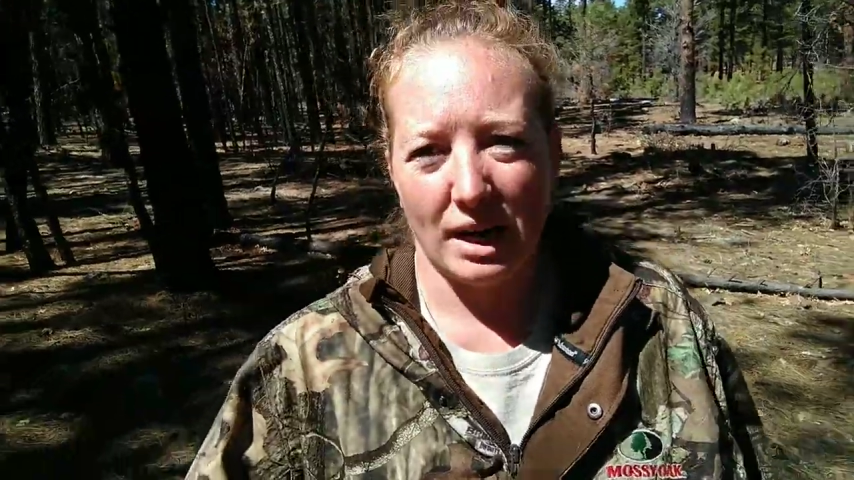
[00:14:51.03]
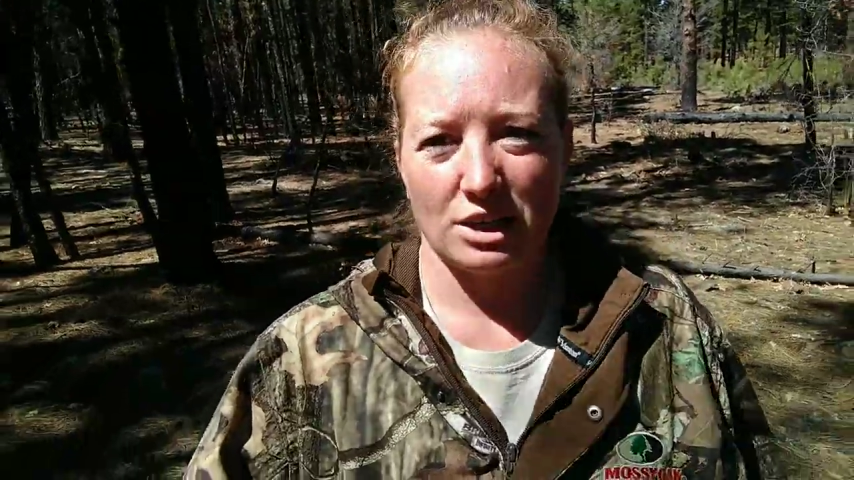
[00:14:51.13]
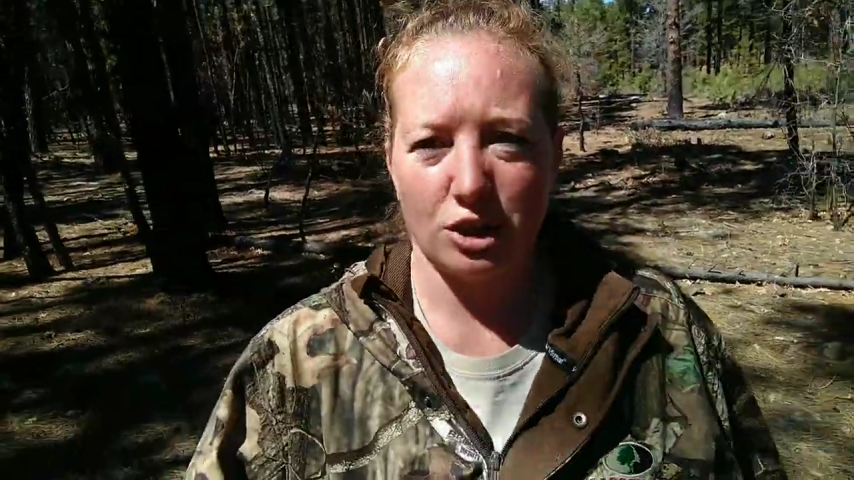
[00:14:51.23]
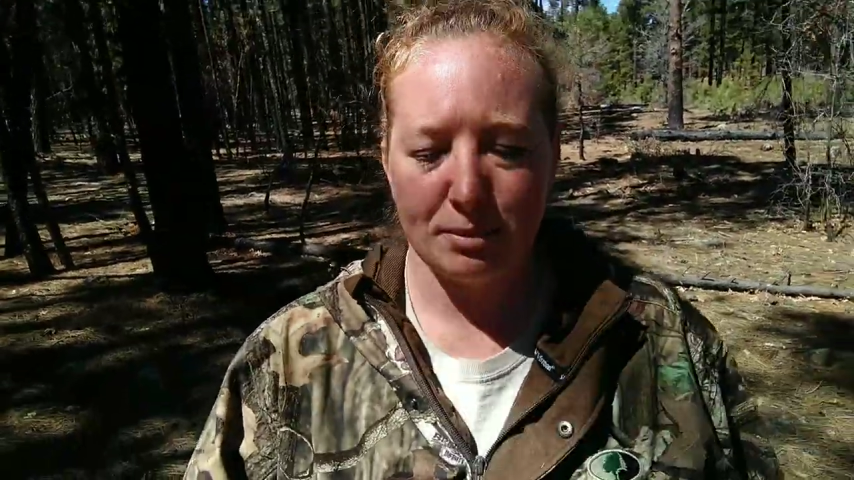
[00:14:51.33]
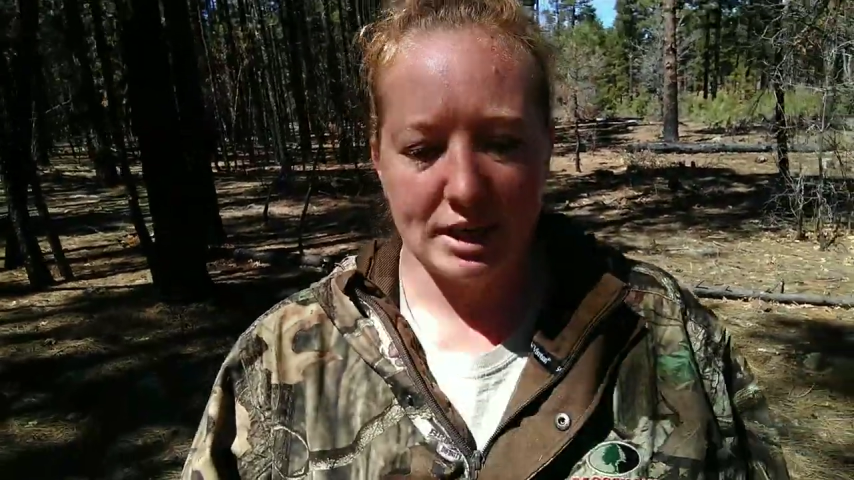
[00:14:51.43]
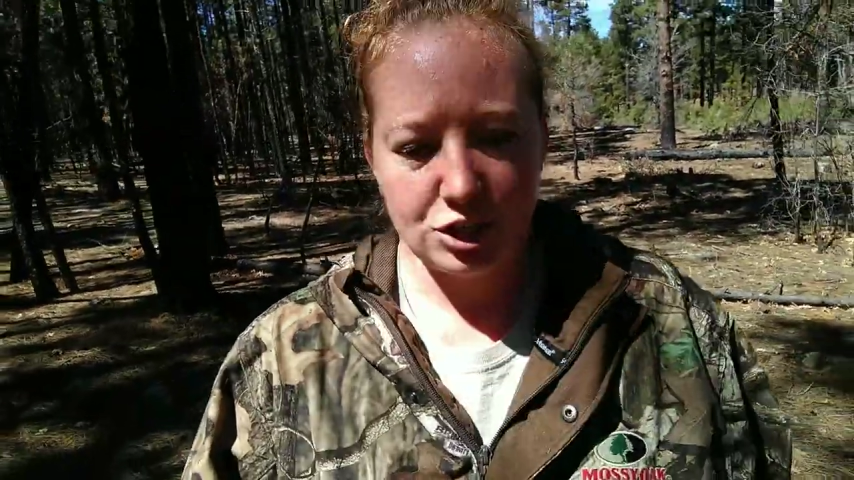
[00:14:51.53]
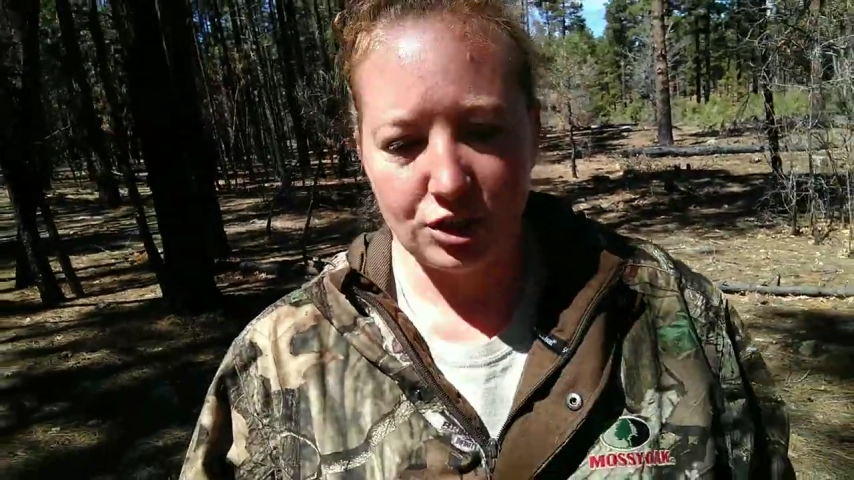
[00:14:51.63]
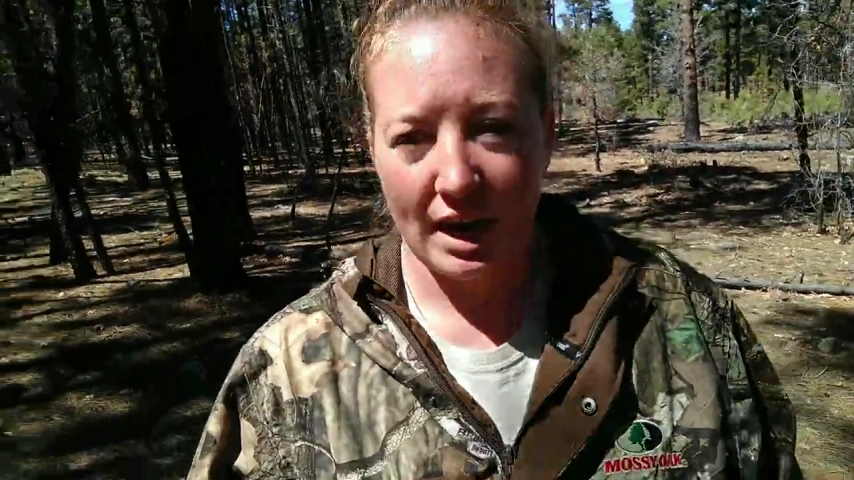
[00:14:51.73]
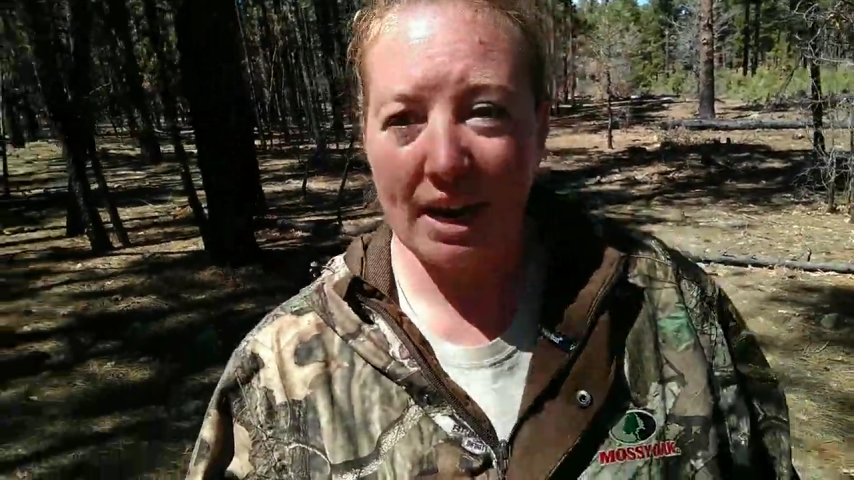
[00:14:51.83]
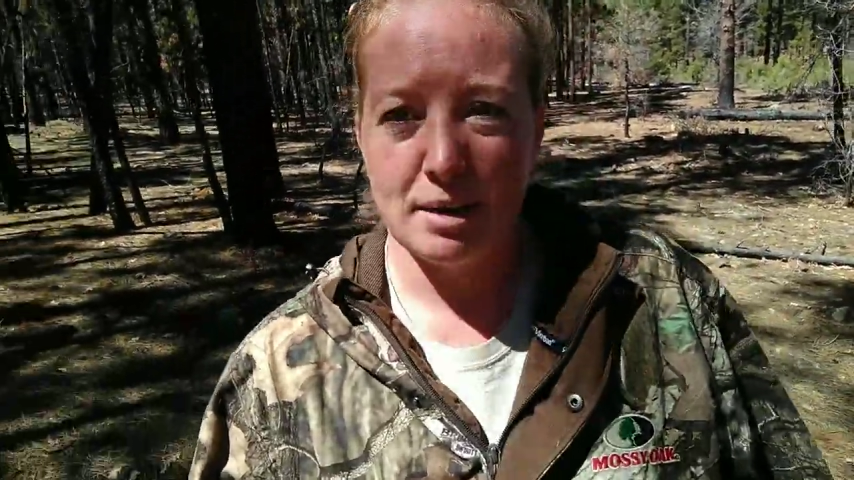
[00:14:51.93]
I just make sure
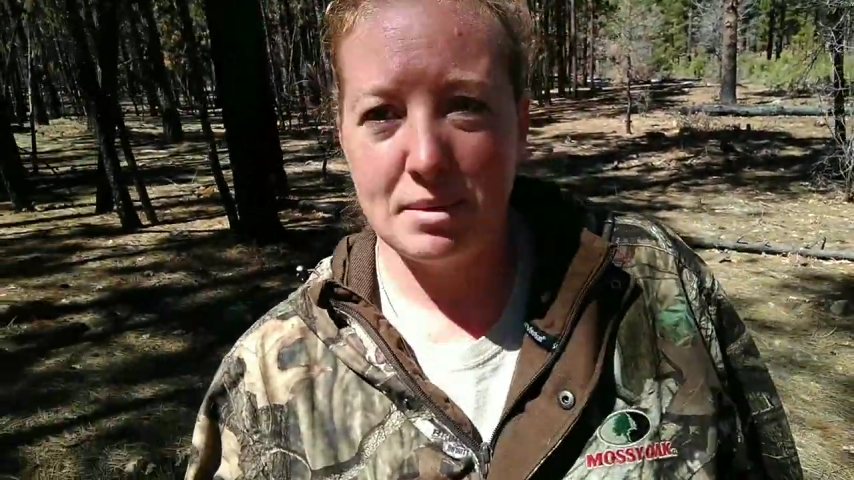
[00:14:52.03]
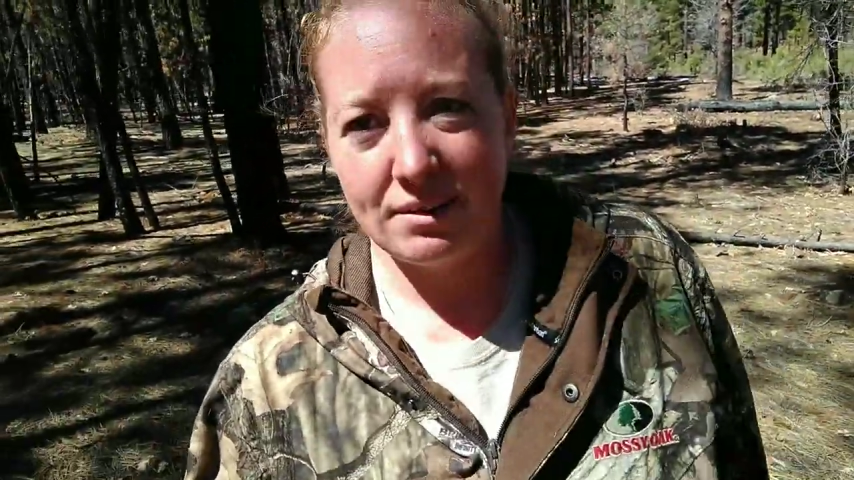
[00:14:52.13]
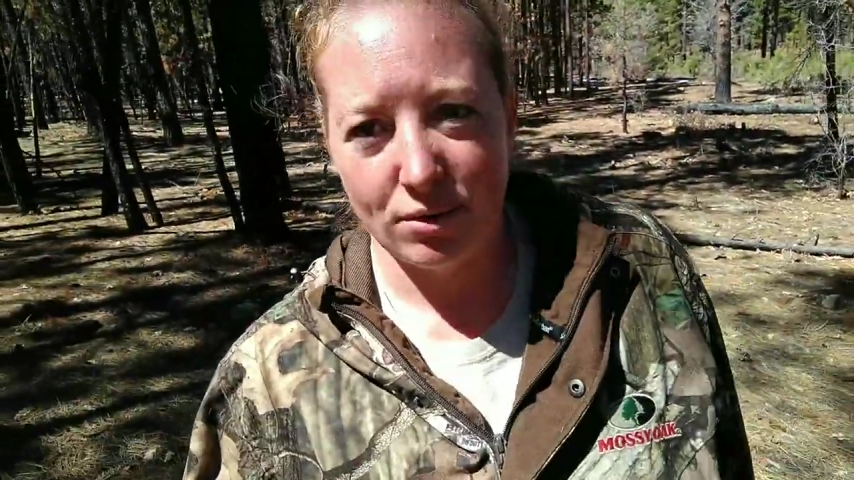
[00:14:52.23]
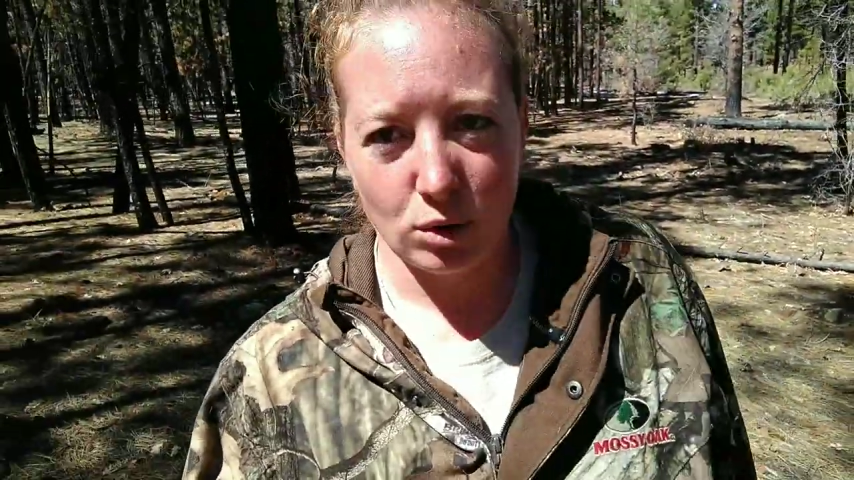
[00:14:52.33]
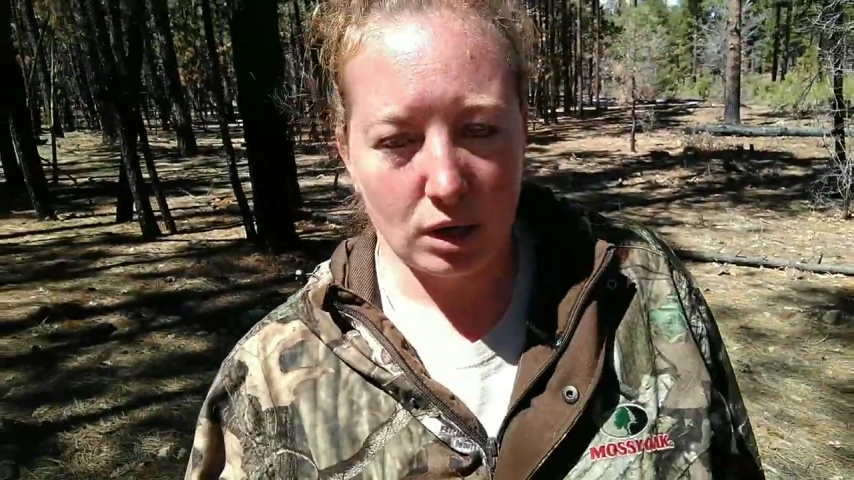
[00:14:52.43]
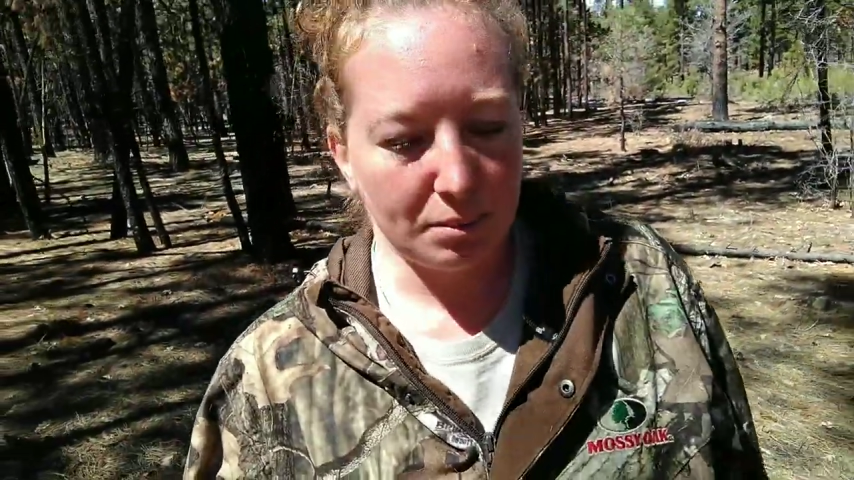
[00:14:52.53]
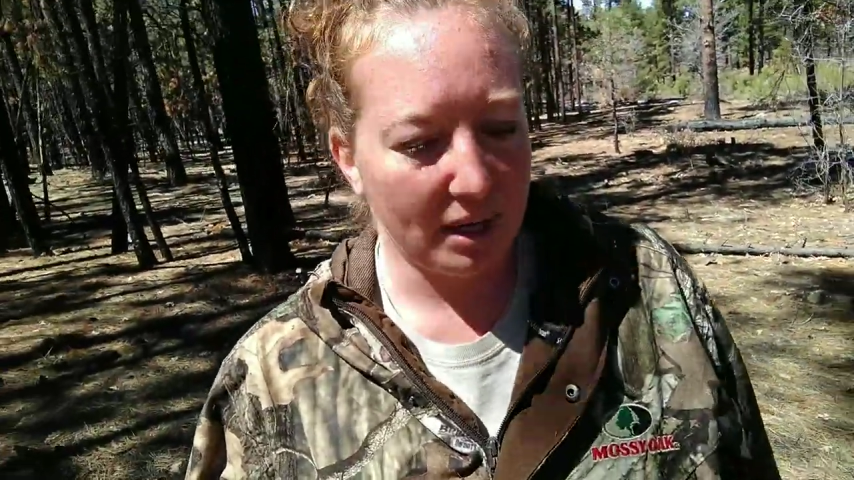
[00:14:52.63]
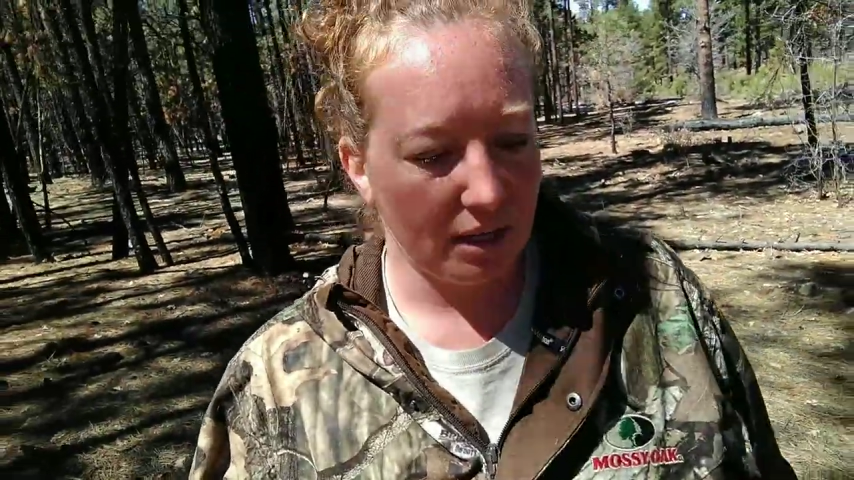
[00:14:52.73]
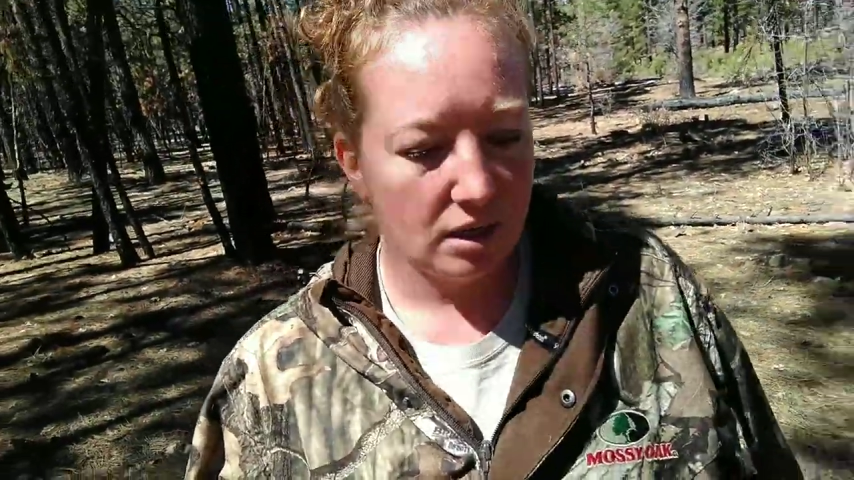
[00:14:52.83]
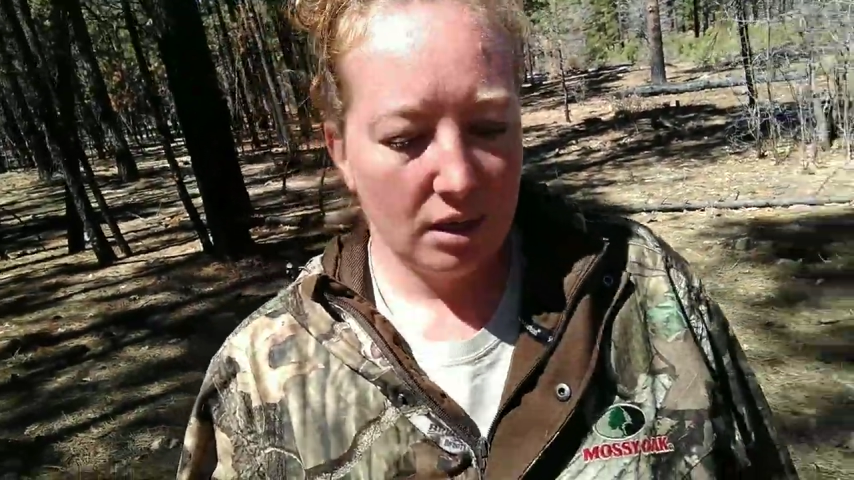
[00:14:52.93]
I keep my phone on me,